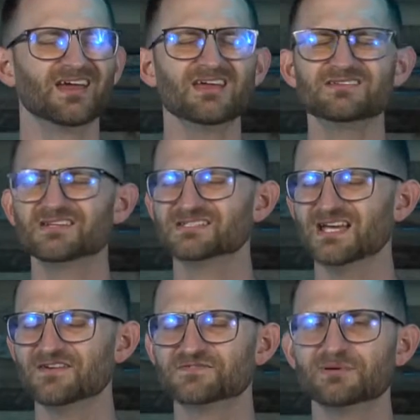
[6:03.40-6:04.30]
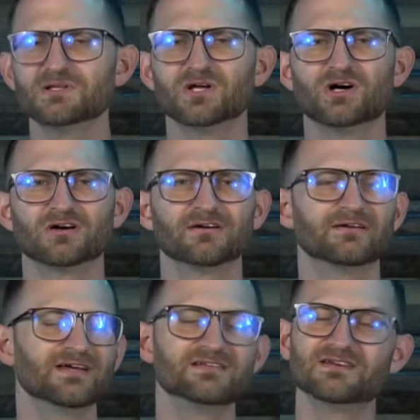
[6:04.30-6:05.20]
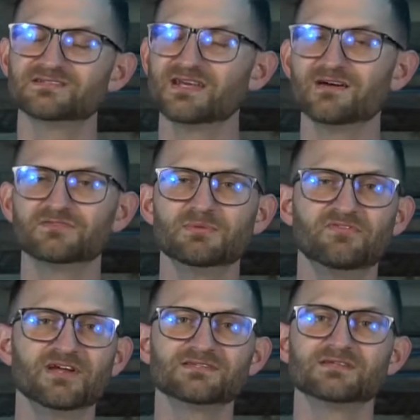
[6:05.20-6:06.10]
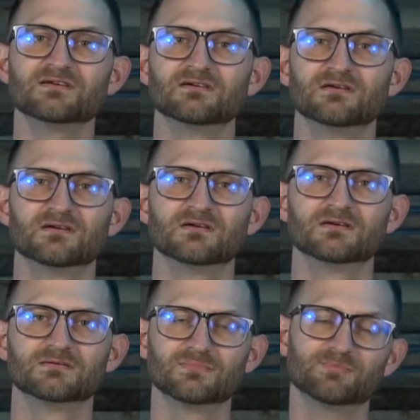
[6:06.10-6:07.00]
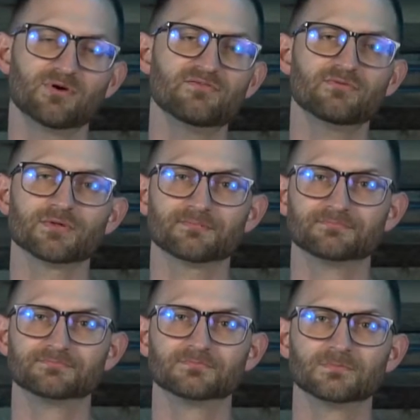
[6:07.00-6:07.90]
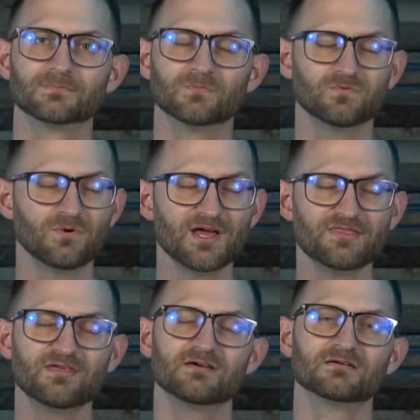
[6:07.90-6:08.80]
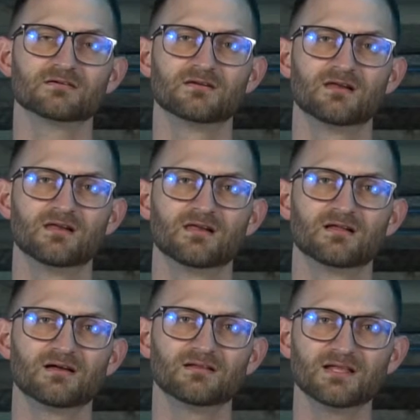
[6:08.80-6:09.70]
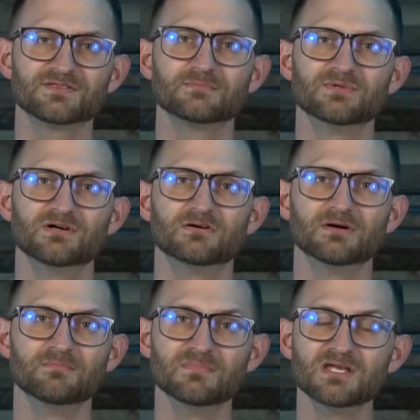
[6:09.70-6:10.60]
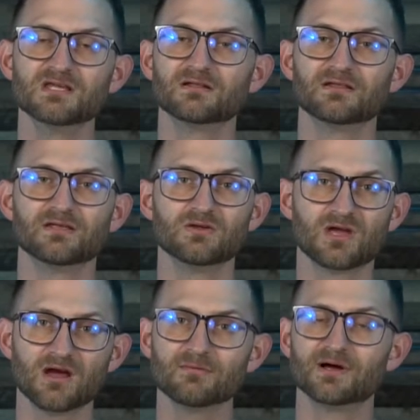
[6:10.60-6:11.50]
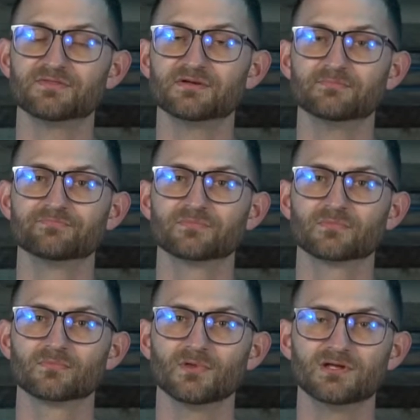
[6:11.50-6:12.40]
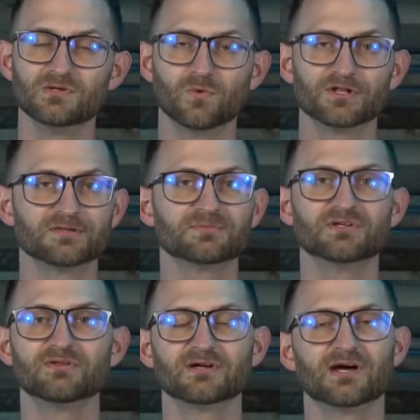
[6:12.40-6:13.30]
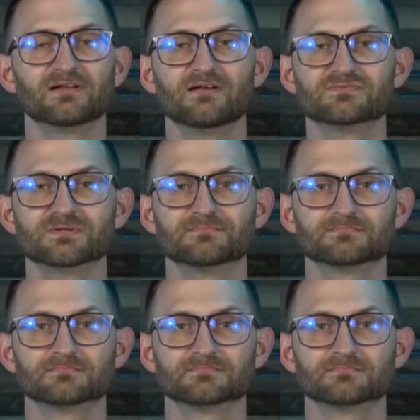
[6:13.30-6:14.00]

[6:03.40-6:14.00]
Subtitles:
It doesn't have to be long. It doesn't have to be fancy. But pray for them right there and let them know immediately that you care about them and you want them to know that God loves them.